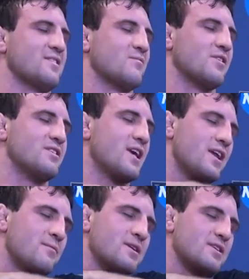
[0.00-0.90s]
I'm
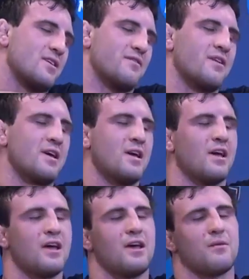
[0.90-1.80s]
containing myself
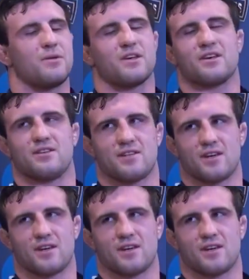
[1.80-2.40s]
because